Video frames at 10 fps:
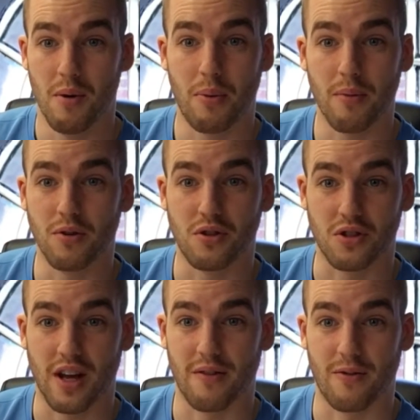people are
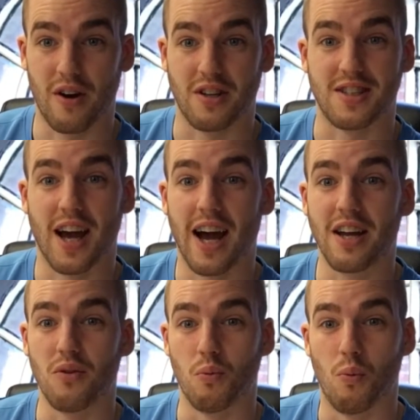just getting very
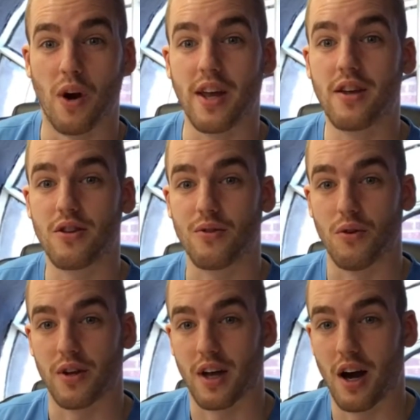tight and weak through
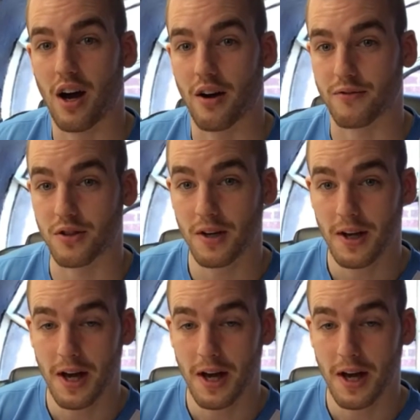the calves.